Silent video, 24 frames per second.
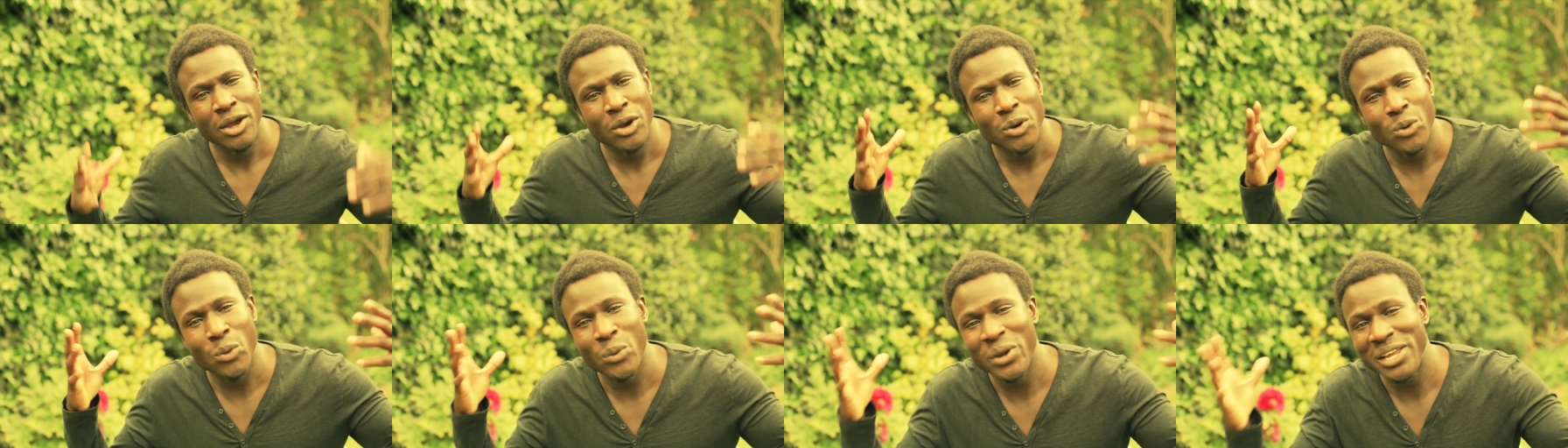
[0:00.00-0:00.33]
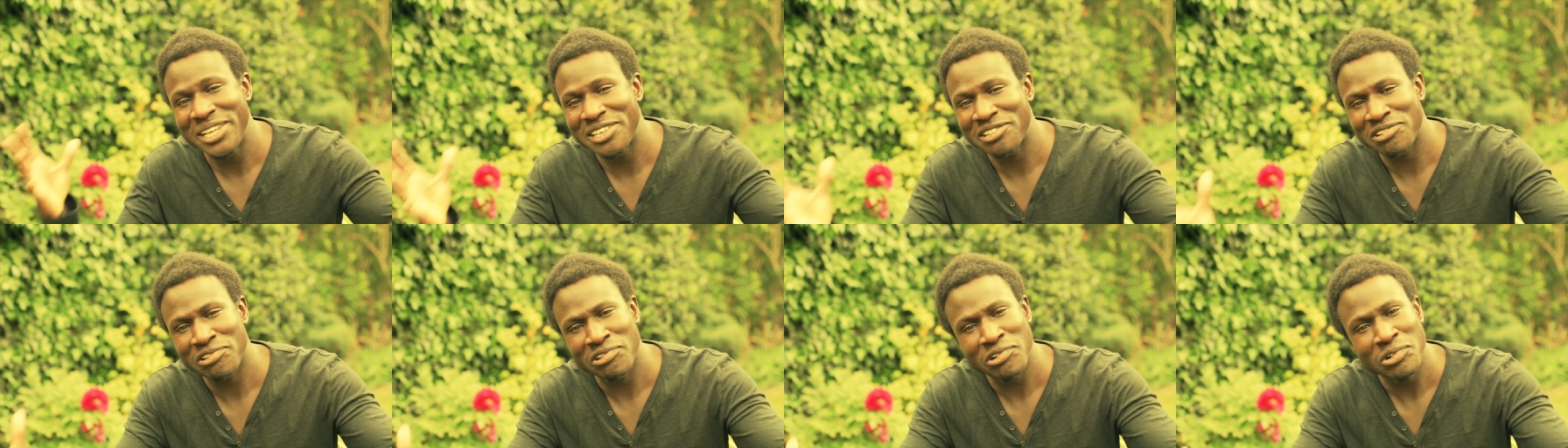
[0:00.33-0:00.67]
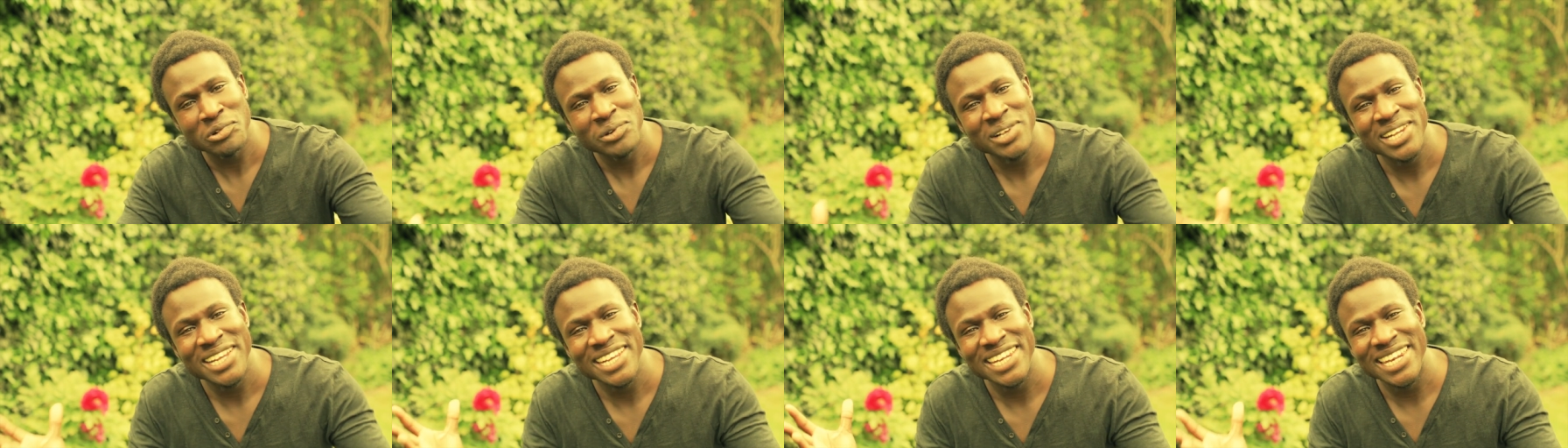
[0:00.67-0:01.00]
We
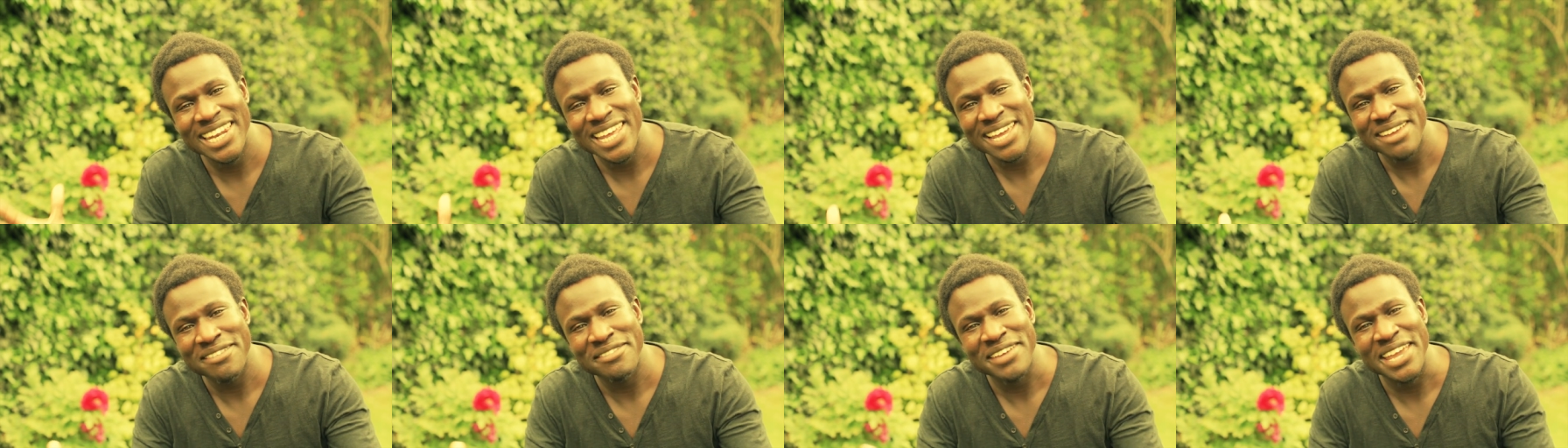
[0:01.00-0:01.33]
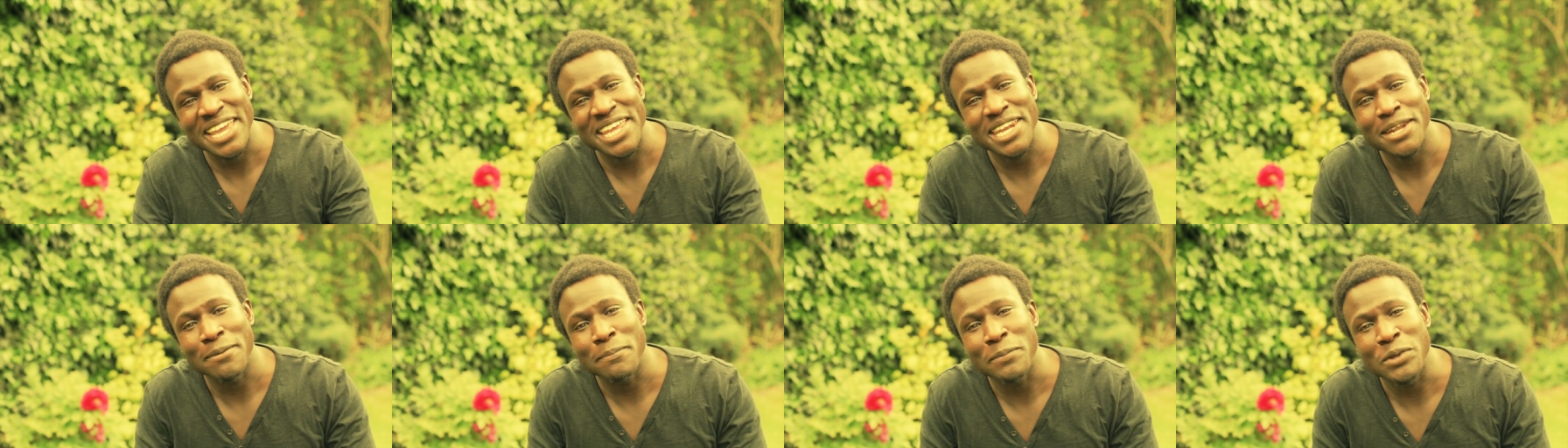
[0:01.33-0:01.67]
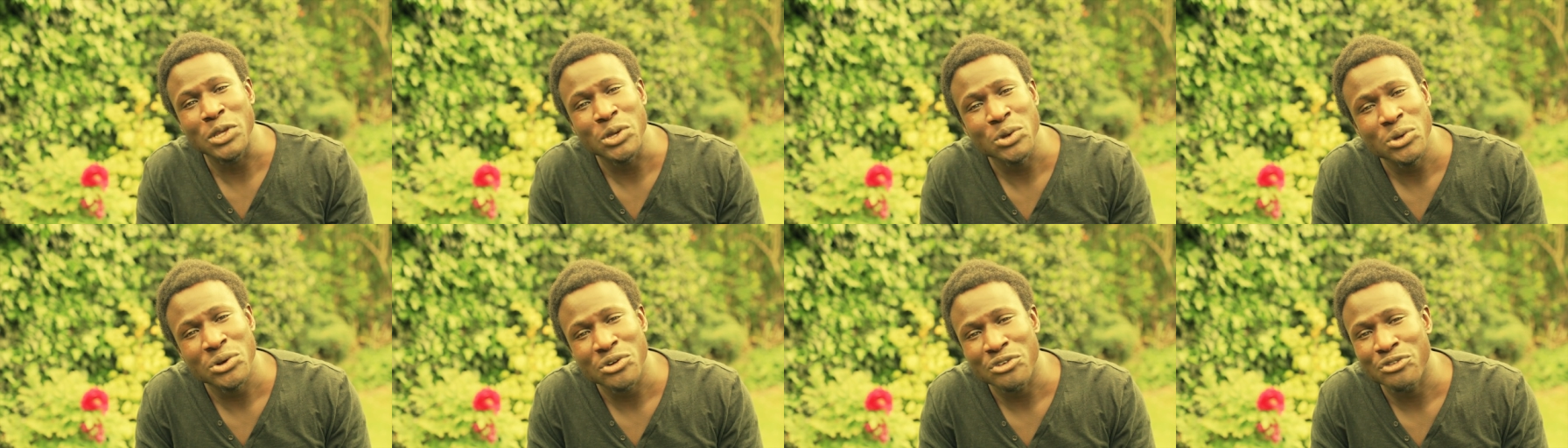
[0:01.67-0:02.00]
truly live in a
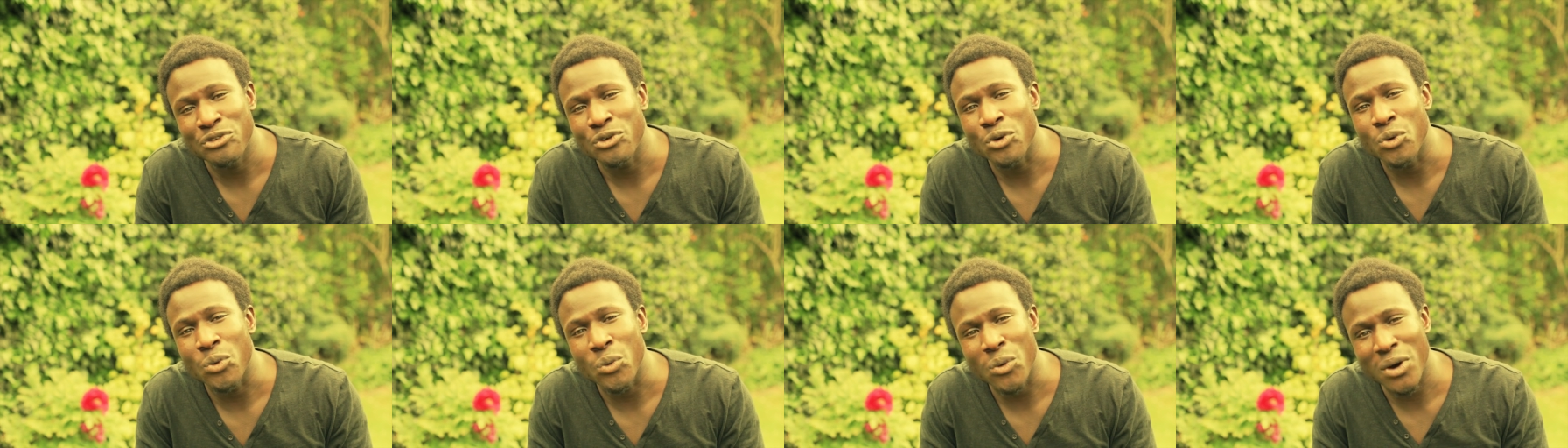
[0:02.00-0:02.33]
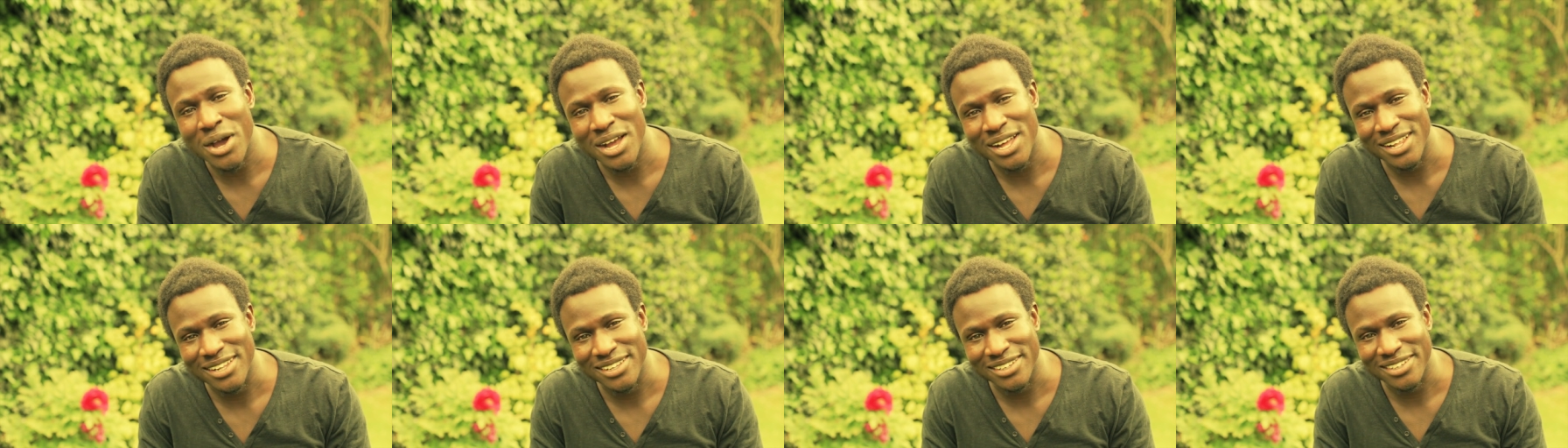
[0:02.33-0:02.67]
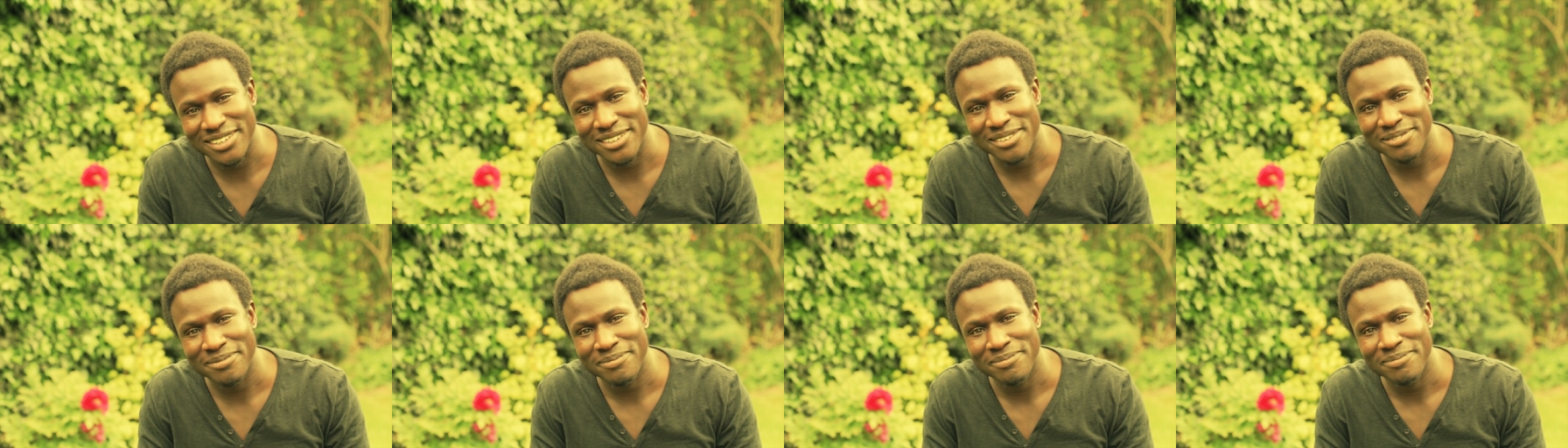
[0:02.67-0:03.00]
beautiful world.